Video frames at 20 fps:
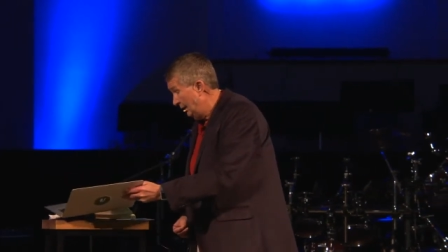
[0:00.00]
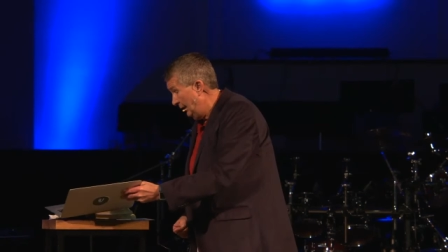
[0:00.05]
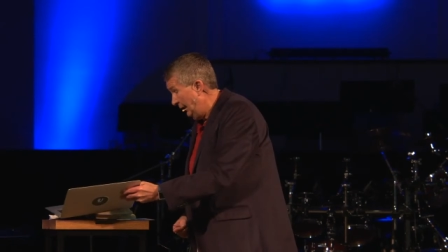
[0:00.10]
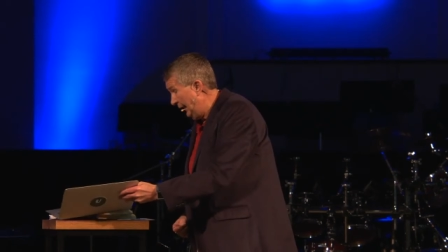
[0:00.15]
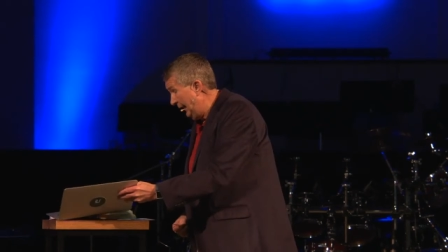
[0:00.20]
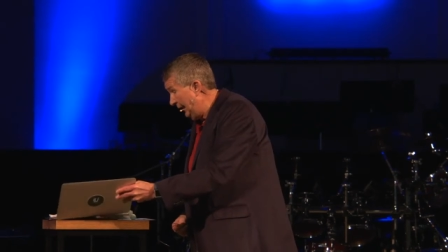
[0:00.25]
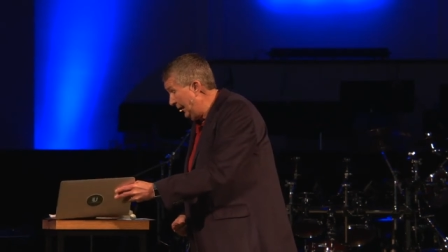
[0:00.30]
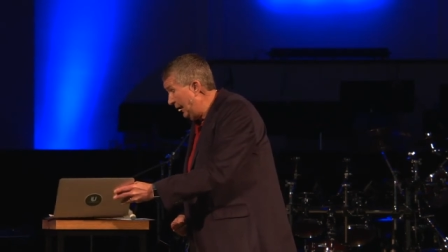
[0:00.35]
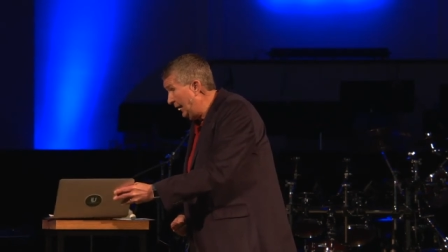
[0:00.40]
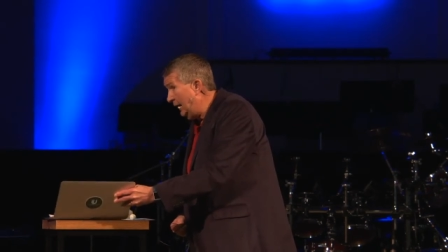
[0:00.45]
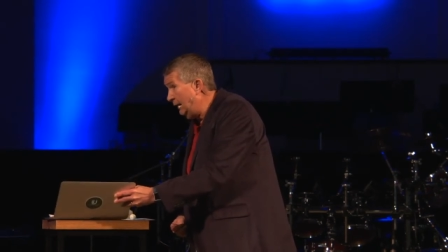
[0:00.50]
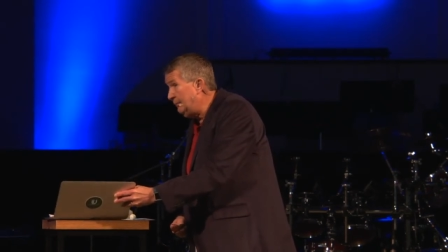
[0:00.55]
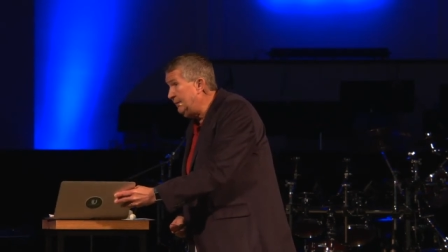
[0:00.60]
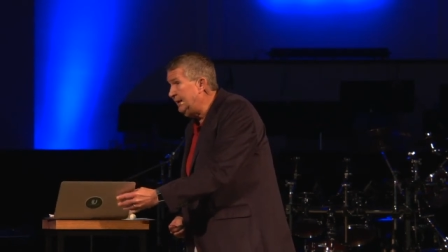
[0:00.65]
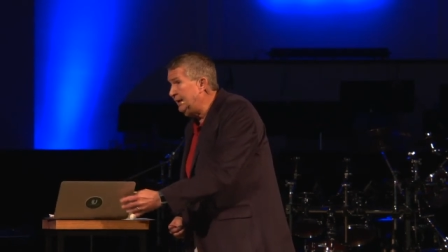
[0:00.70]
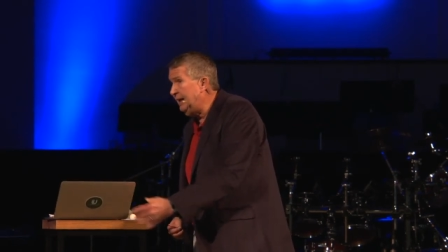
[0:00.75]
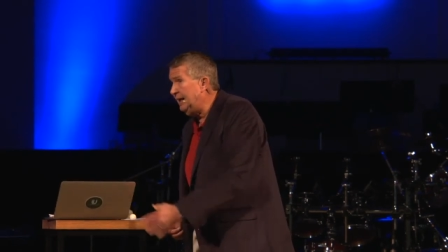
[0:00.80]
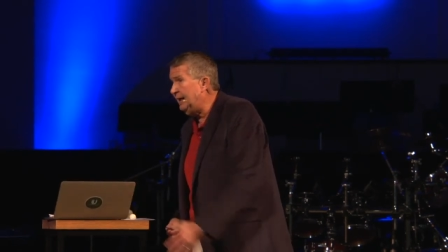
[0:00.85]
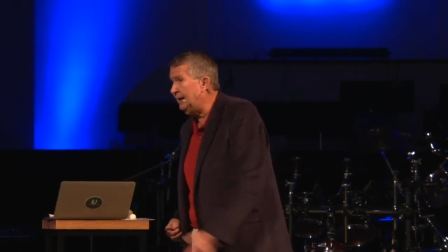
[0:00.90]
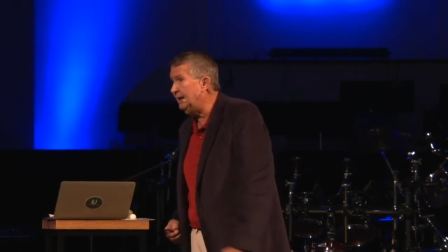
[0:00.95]
And I'll be
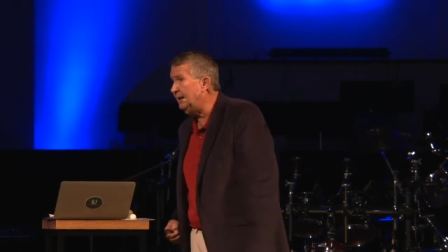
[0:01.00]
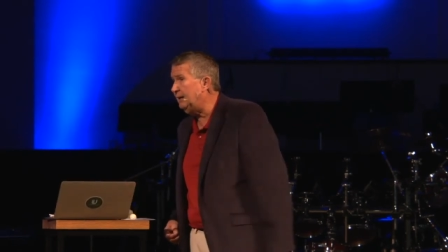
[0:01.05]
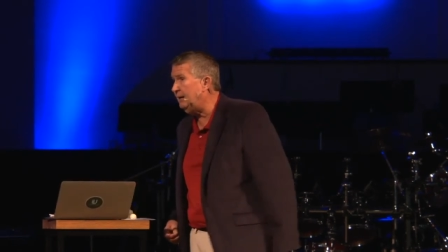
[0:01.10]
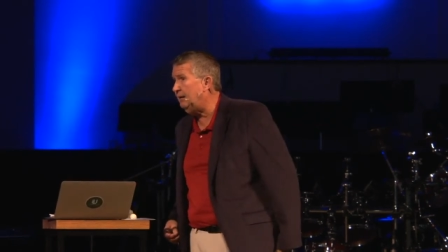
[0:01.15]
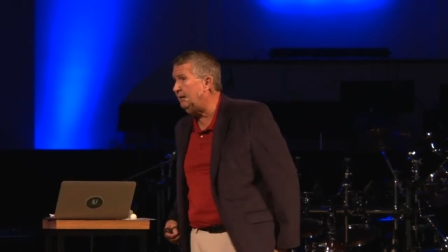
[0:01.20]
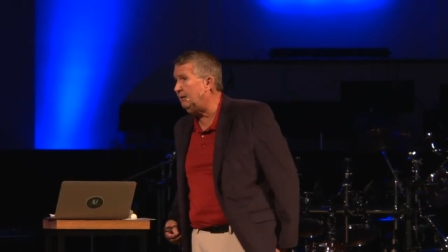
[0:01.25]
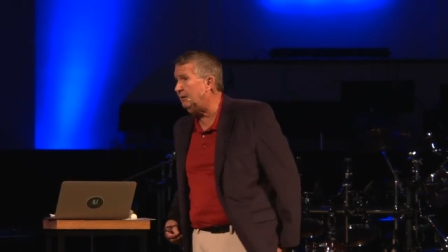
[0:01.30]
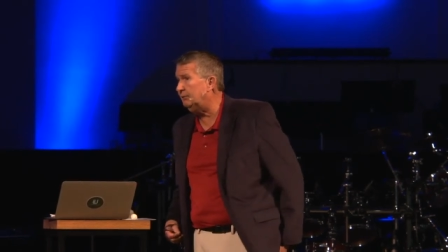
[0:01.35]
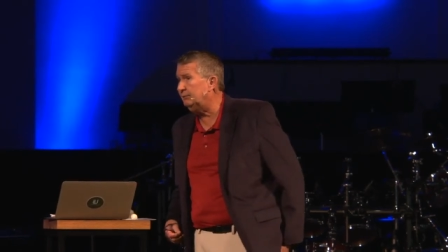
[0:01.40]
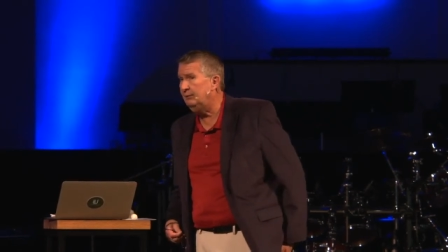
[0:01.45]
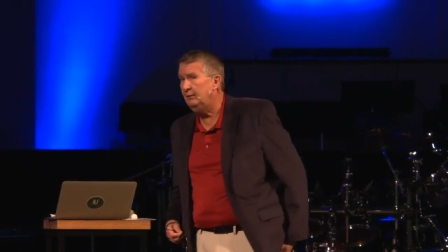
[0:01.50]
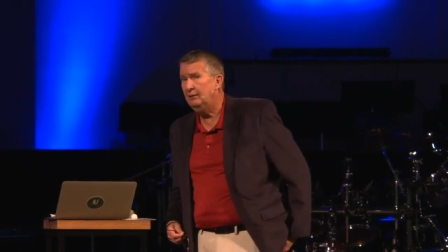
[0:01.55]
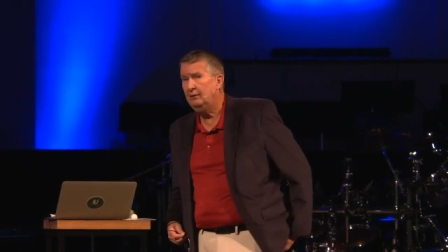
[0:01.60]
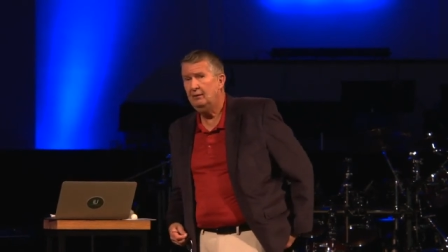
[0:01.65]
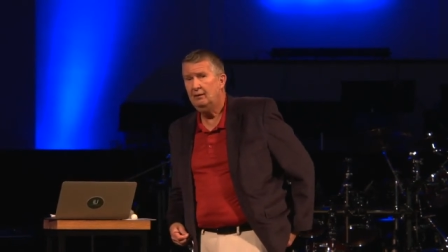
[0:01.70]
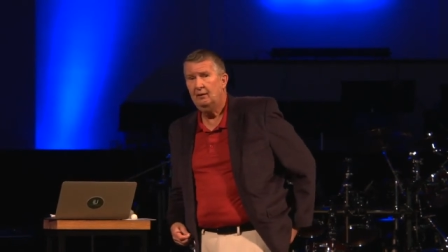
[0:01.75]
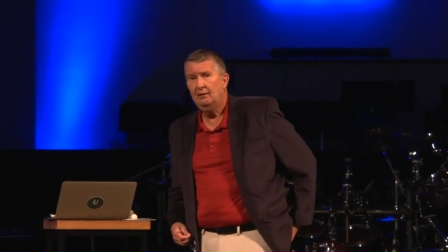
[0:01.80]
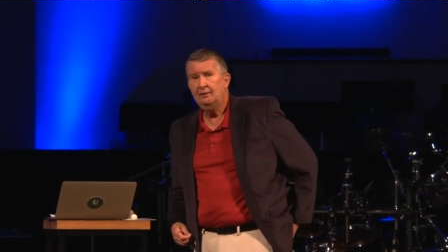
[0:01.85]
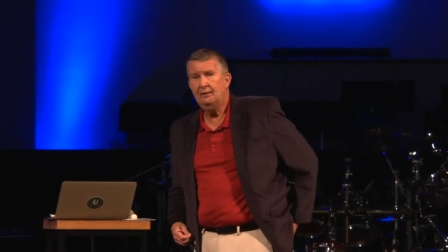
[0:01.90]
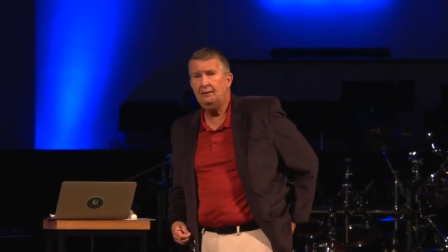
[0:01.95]
daggone.
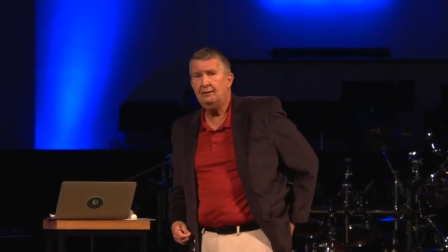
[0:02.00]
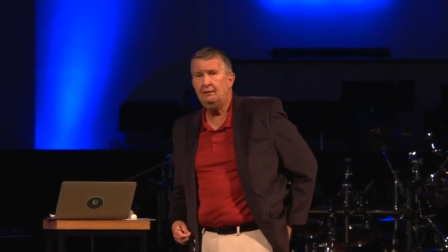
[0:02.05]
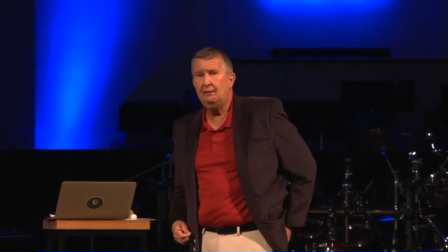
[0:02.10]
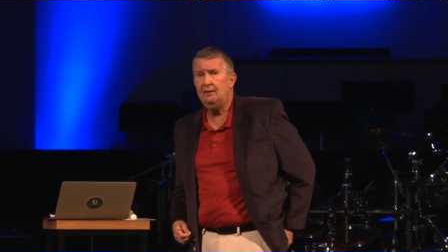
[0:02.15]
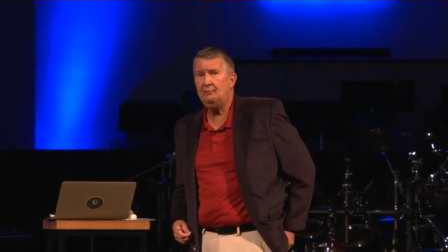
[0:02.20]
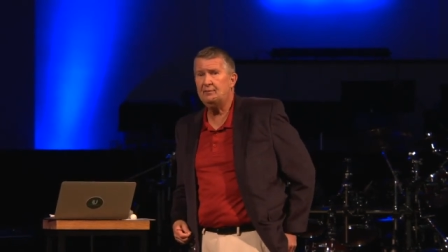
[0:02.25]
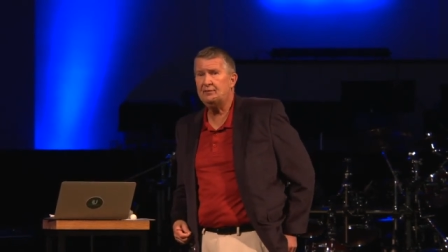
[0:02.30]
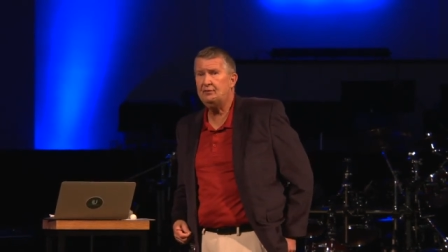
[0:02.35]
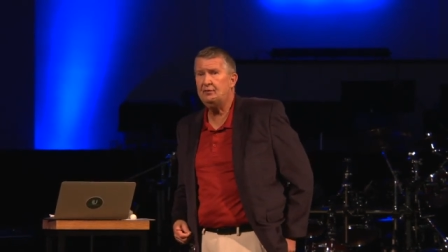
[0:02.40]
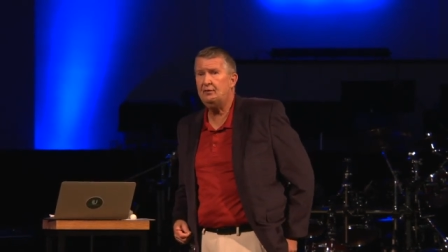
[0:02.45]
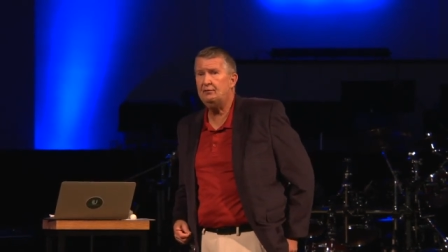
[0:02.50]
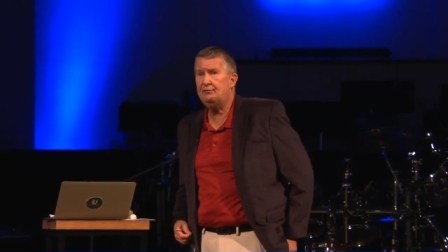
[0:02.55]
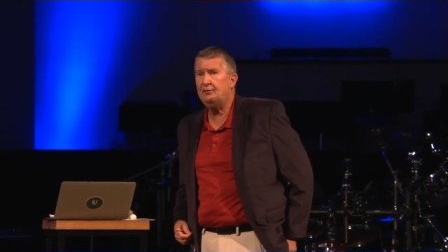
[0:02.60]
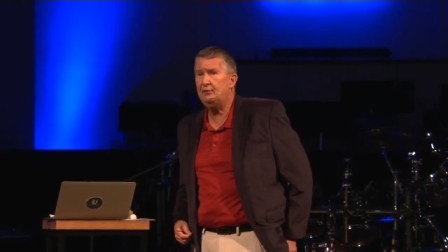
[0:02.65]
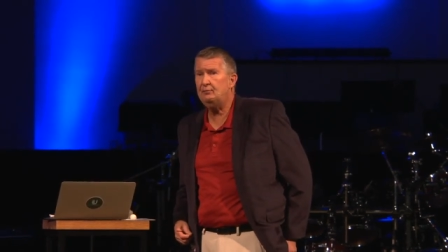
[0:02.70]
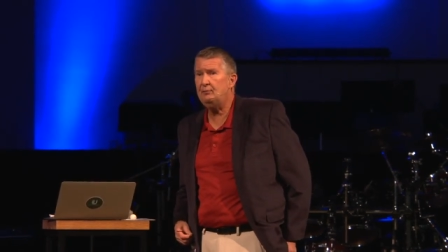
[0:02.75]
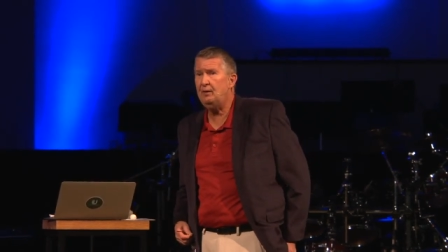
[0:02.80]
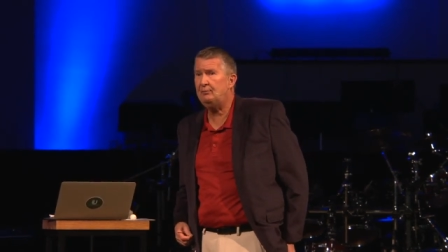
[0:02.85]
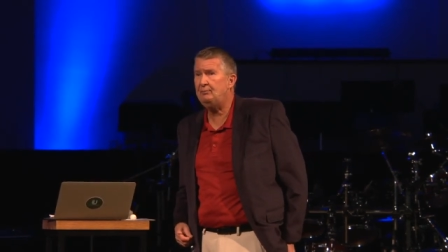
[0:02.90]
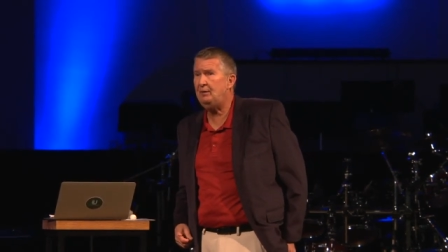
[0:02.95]
Now, I don't have my cell phone
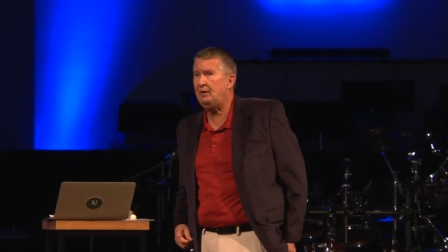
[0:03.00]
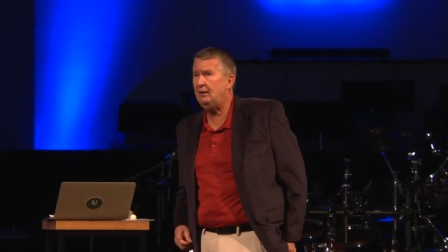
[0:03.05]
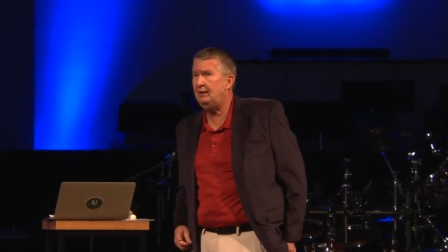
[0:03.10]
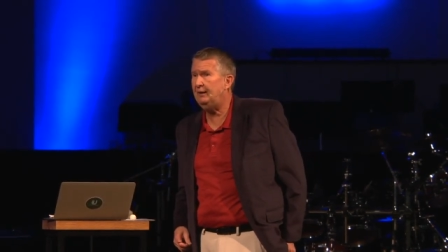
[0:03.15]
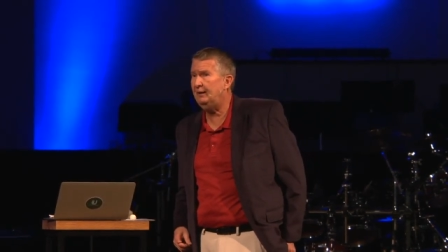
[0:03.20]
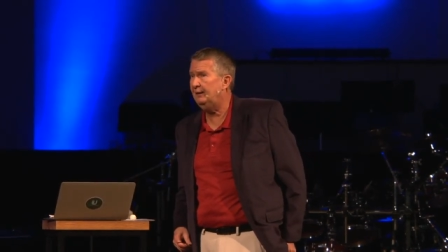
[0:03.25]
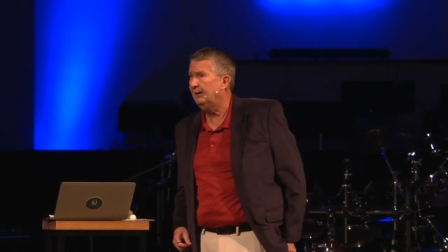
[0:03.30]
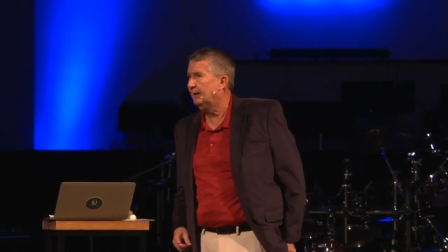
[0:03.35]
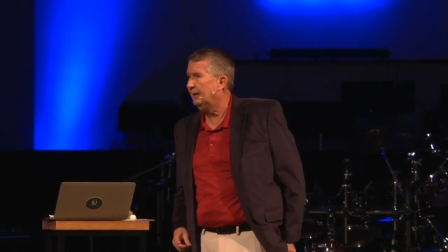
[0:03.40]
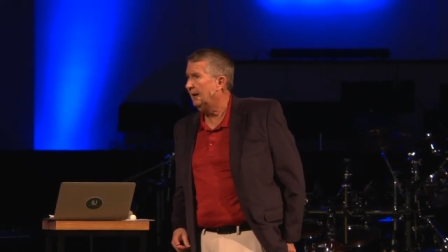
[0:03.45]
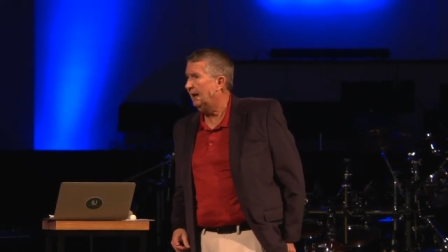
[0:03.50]
in my pocket.